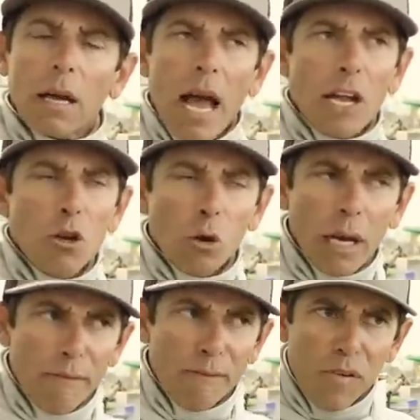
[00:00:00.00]
And you
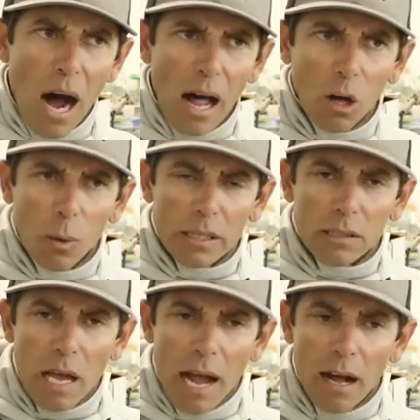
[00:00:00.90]
can follow it
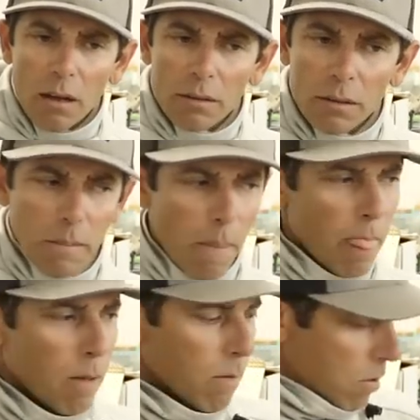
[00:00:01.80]
down,
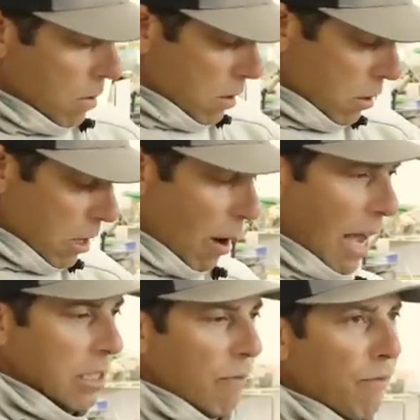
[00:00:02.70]
you know,
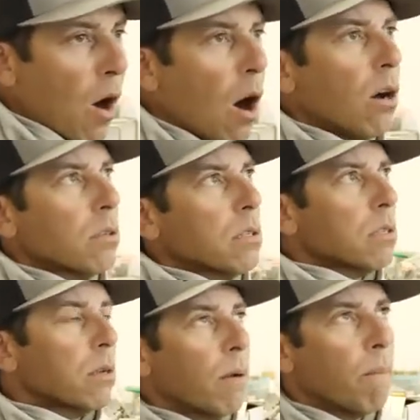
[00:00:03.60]
as it
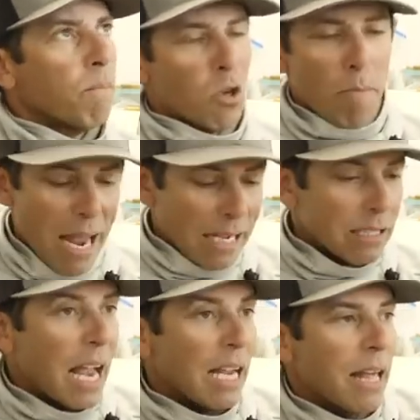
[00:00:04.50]
falls to
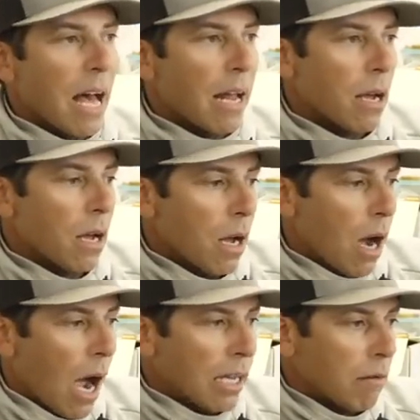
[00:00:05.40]
maintain that,
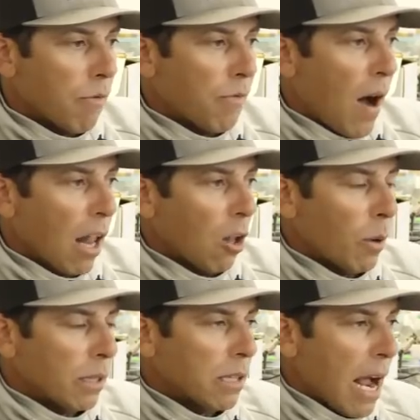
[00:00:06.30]
I can
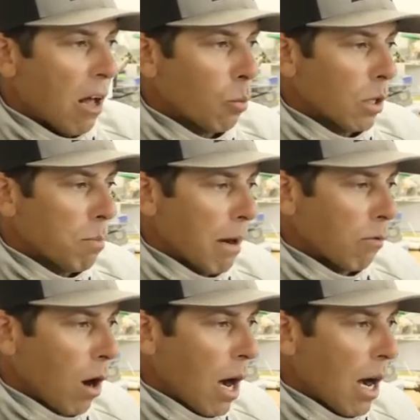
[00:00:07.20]
follow it down with my
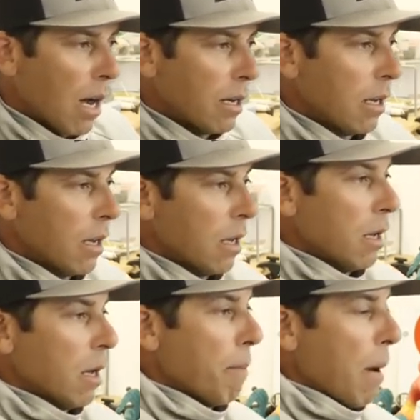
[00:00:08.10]
rod,
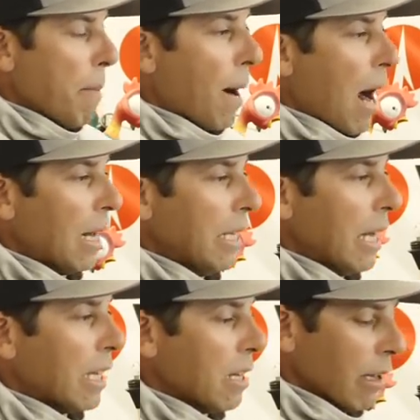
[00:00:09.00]
my body, I can